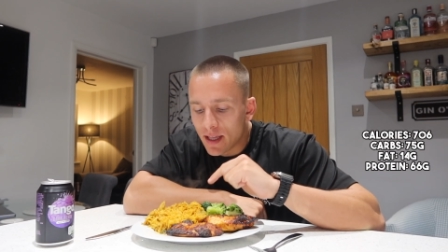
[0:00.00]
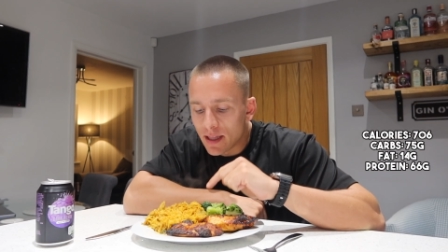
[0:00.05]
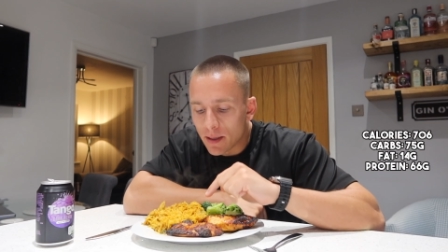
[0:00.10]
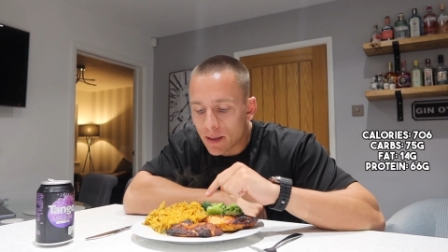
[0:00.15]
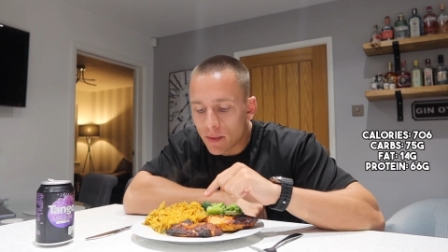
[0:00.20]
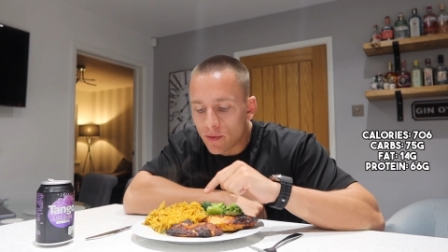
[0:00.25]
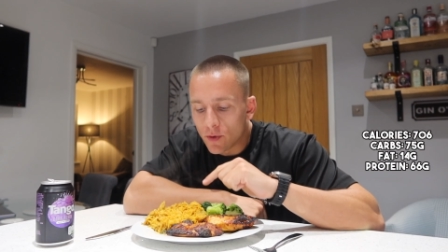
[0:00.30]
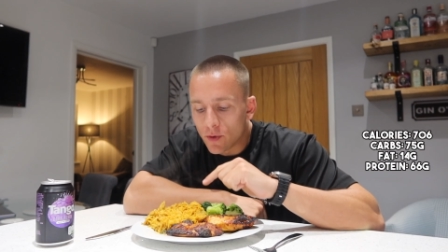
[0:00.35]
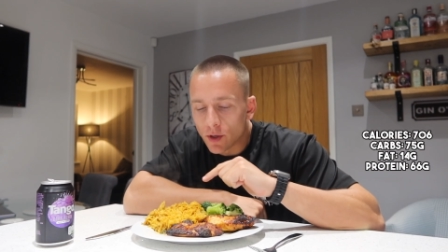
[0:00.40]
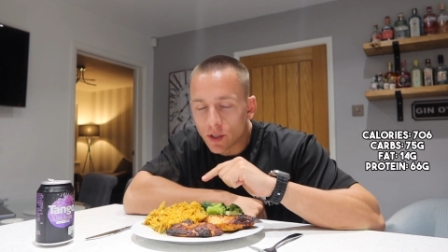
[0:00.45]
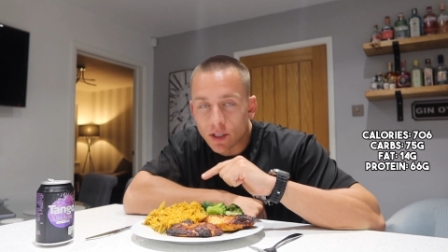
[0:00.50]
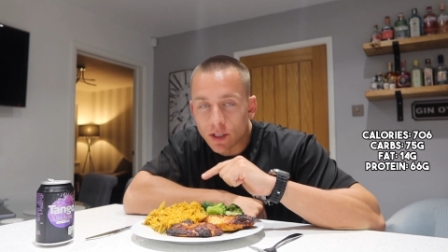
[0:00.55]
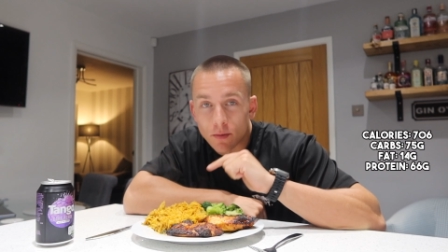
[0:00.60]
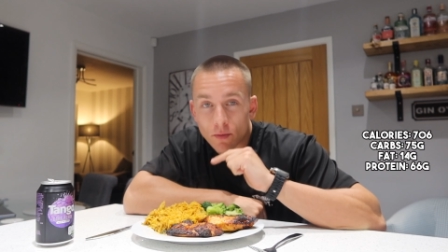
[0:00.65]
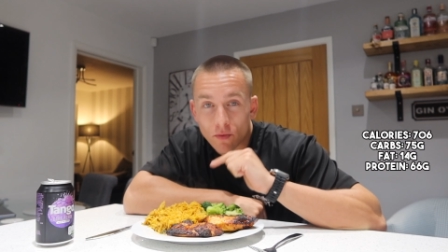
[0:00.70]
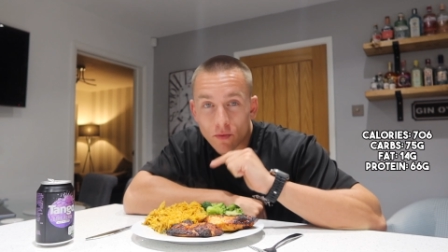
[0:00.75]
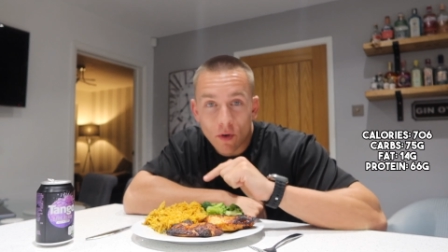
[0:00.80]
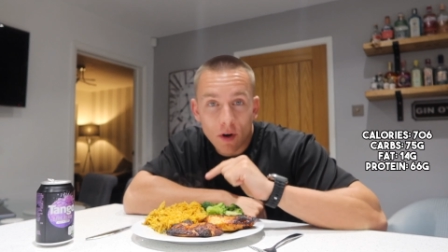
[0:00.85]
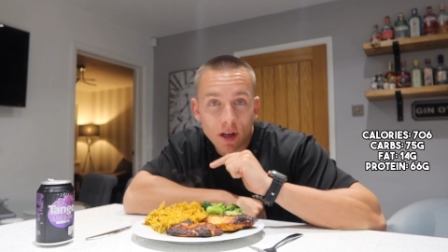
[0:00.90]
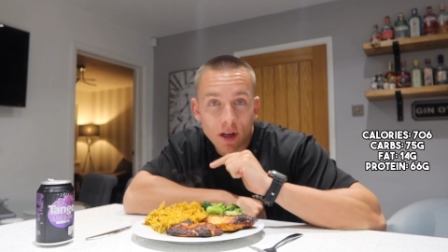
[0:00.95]
Then we've got
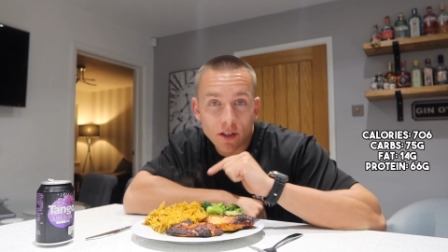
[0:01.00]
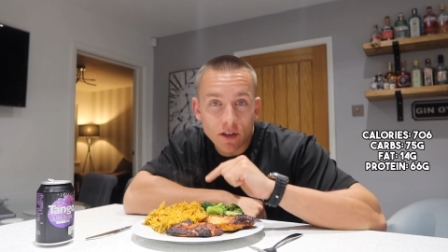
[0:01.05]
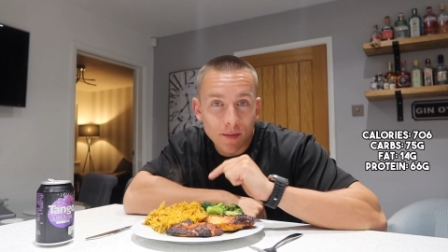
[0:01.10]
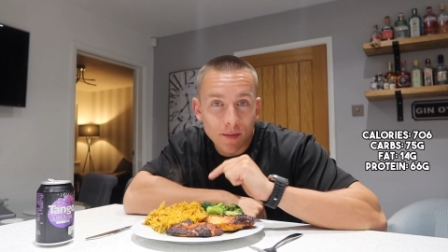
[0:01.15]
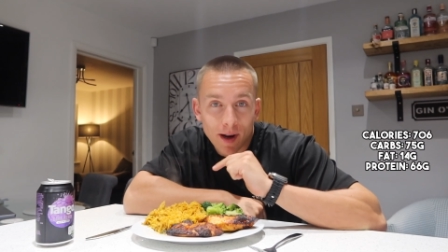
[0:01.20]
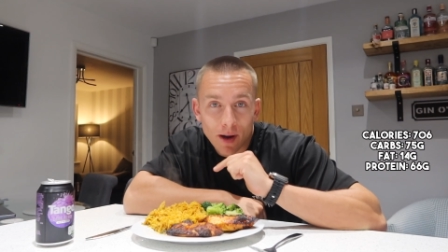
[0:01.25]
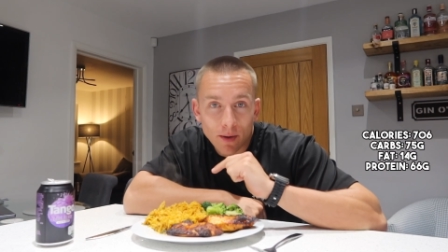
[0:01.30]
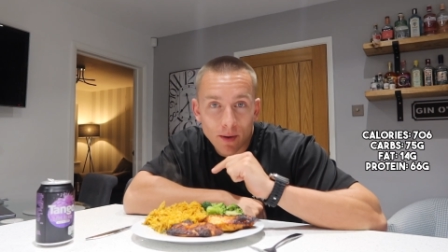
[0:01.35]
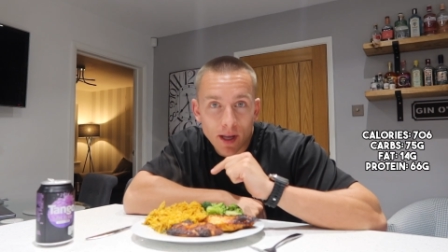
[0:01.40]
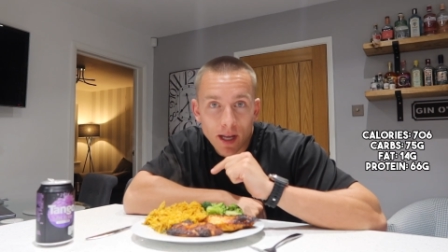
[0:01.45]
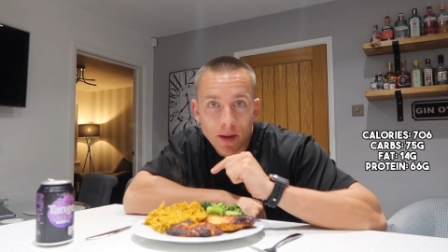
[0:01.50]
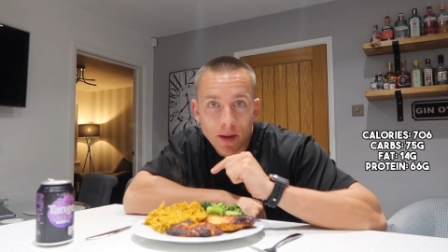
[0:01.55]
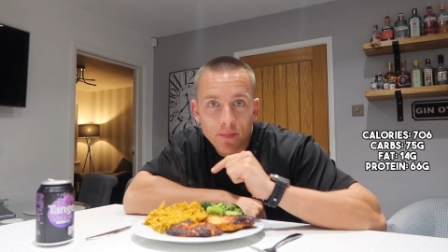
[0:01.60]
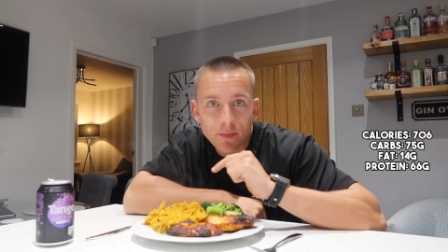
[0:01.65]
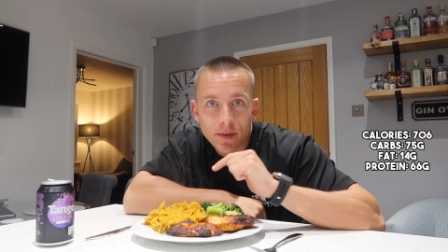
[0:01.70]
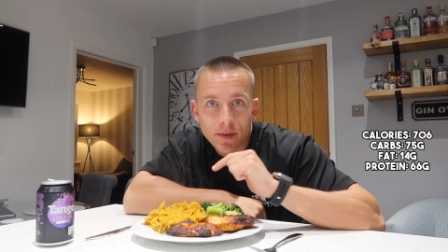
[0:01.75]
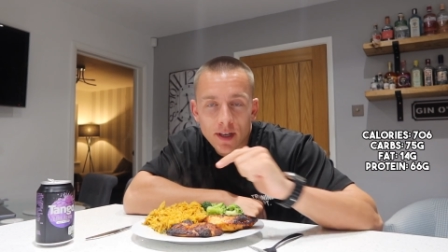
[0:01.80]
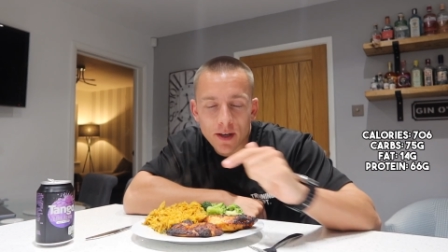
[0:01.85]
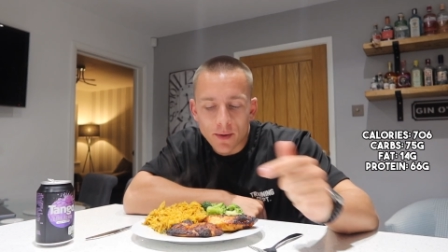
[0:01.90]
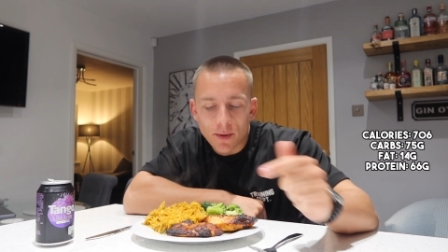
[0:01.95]
some rice from Aldi,
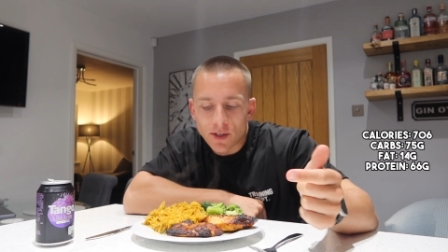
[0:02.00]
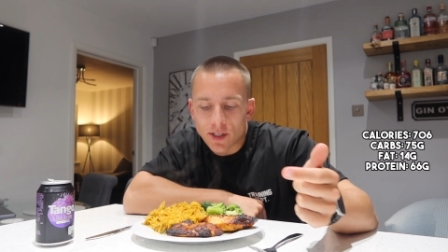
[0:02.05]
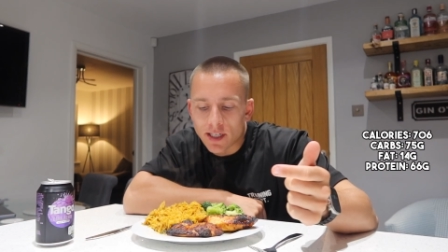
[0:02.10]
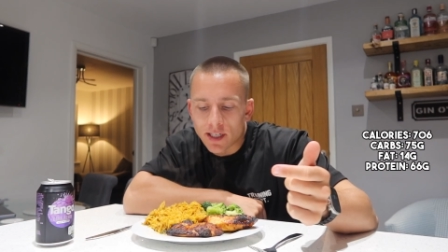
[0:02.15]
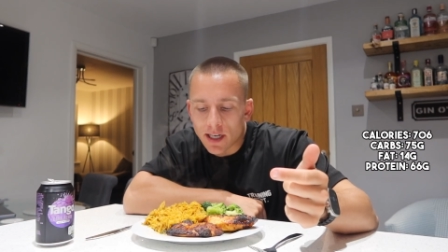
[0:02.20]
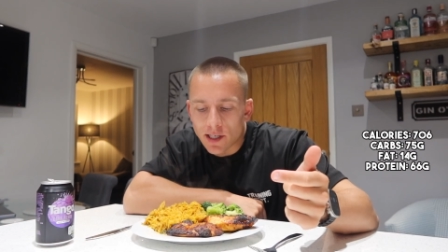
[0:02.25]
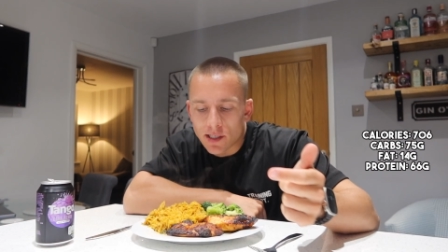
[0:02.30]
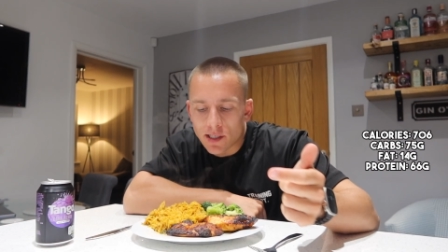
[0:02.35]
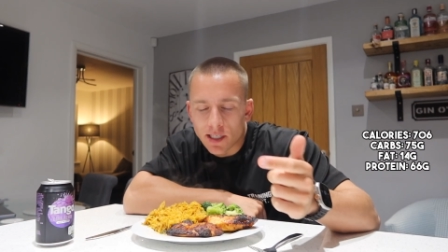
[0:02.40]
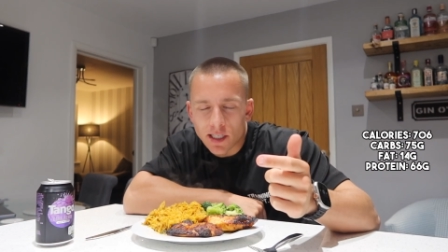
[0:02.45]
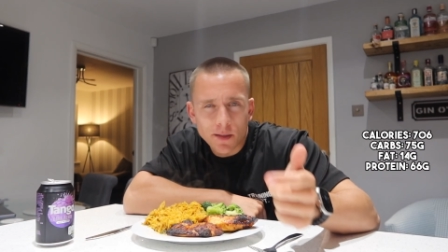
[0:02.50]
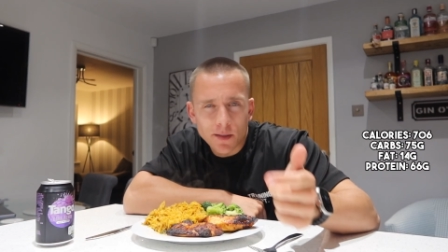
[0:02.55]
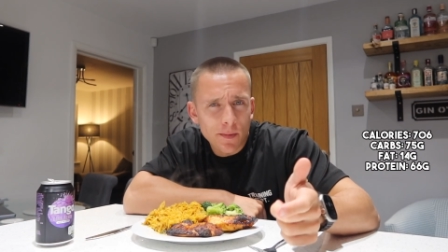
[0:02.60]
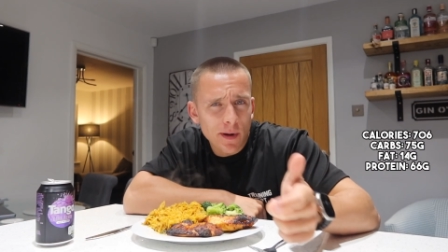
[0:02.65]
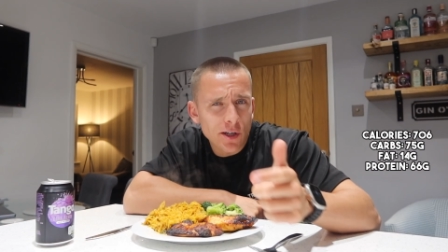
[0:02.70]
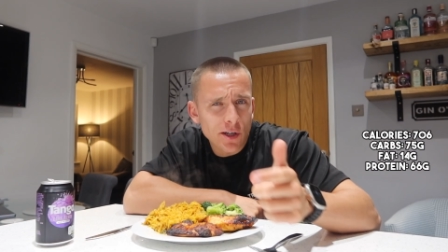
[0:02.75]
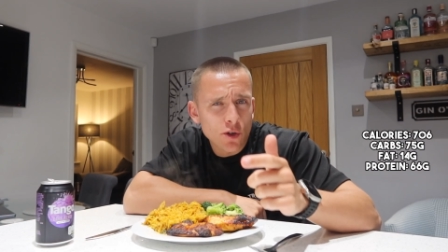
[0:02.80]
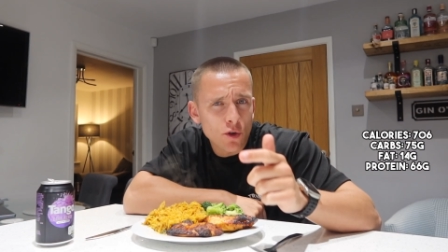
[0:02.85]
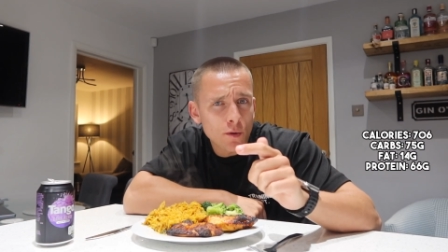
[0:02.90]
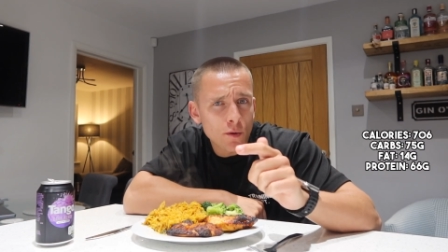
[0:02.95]
which is actually
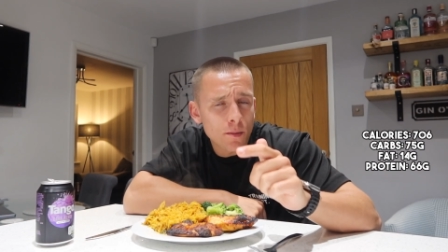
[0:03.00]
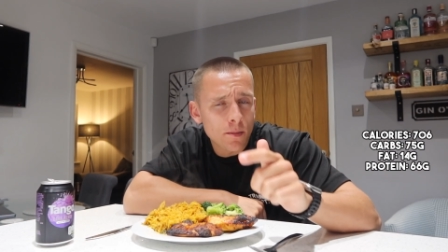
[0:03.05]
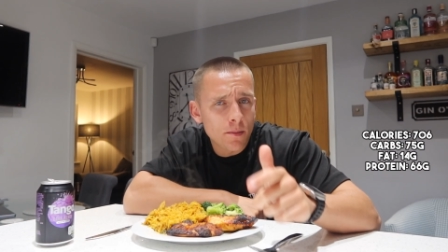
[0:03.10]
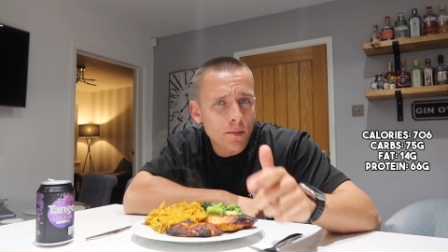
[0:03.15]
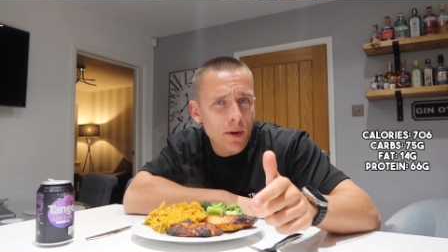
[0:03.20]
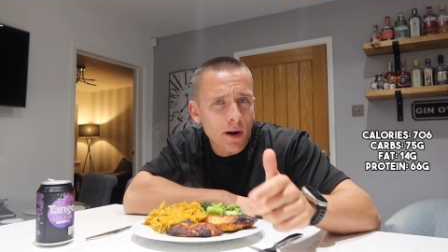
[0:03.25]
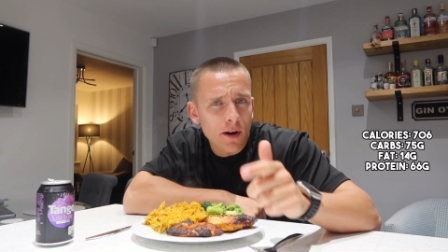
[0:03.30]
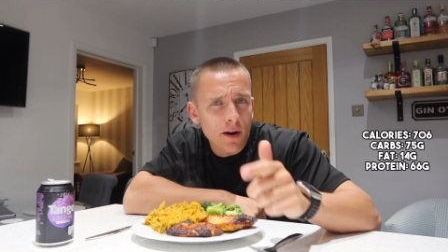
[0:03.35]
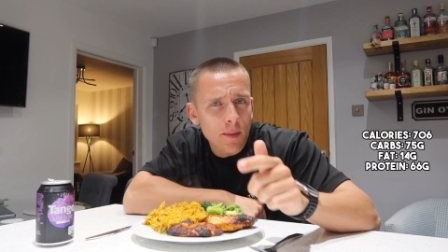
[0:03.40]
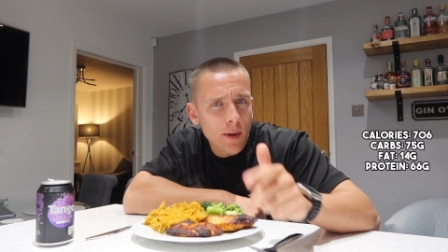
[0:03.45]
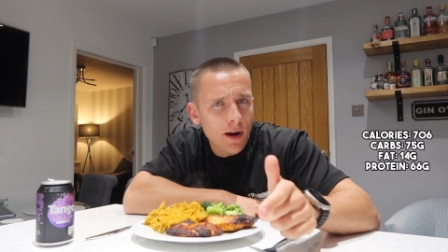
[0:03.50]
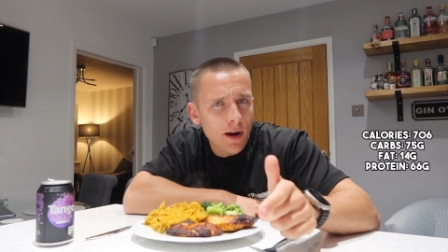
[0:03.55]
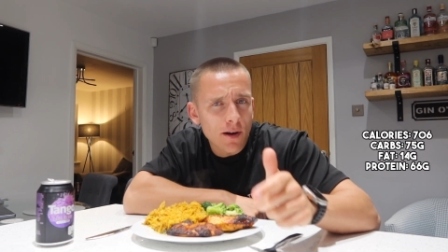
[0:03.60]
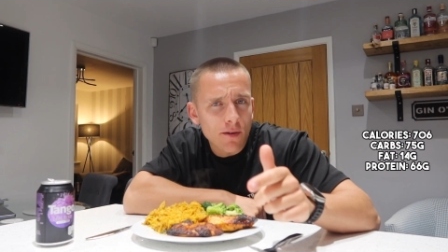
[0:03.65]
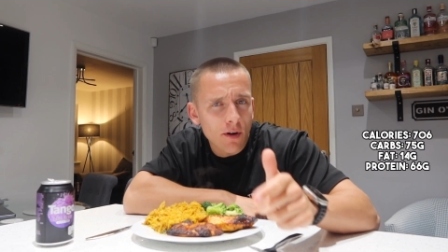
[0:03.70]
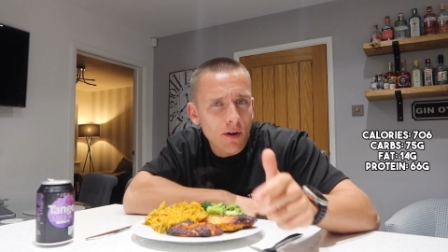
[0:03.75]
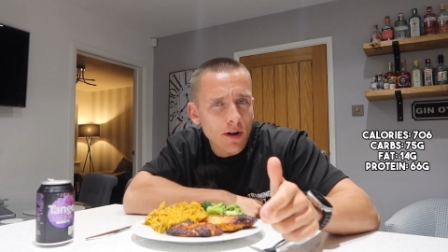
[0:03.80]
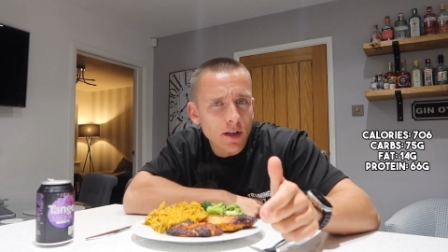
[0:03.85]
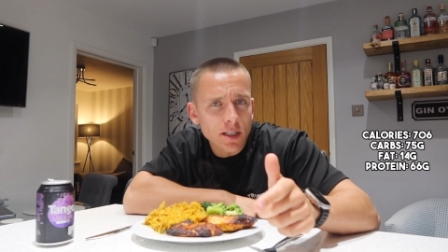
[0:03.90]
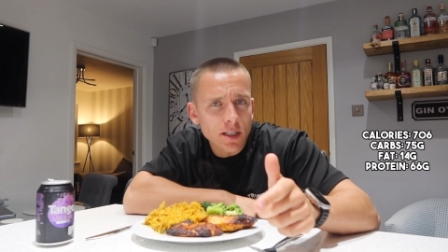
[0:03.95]
special peri peri
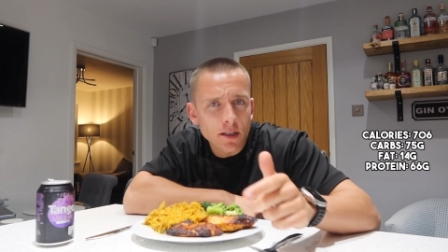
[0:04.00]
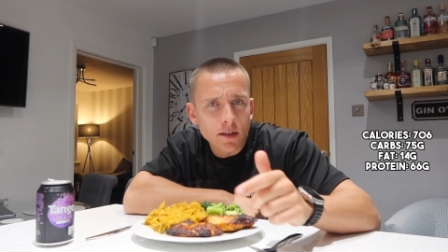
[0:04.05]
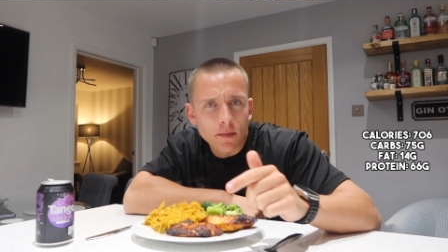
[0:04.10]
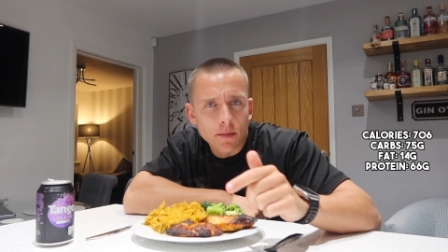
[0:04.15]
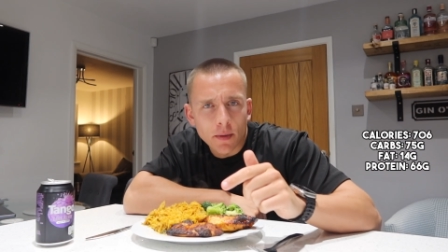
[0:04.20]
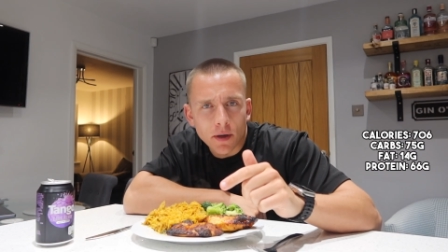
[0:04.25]
rice,